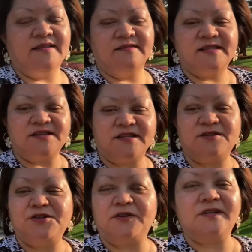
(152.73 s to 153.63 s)
such as
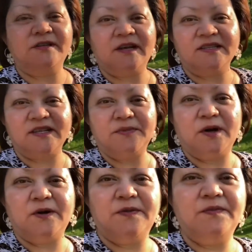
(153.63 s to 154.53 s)
Jordal Custom
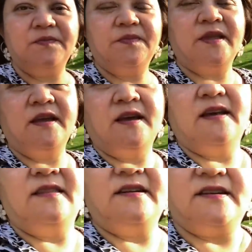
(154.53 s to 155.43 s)
Home,
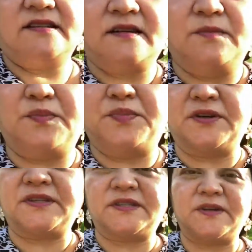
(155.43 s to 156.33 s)
there's
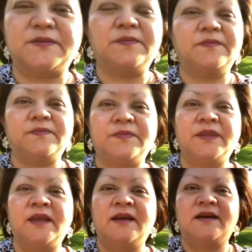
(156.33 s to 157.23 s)
Brookstone,
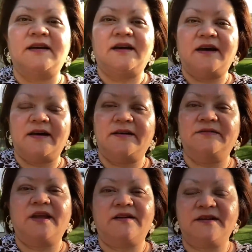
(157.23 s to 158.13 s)

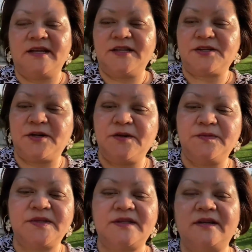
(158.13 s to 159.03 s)
Heritage
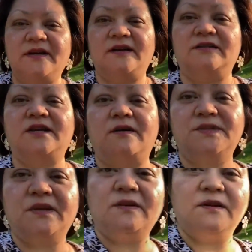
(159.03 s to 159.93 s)
Homes,
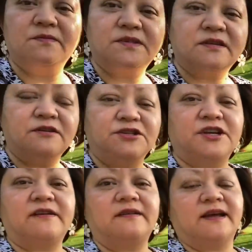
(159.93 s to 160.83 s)
Thompson Homes,
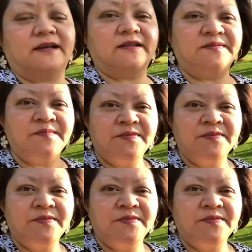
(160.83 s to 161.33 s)
J&L.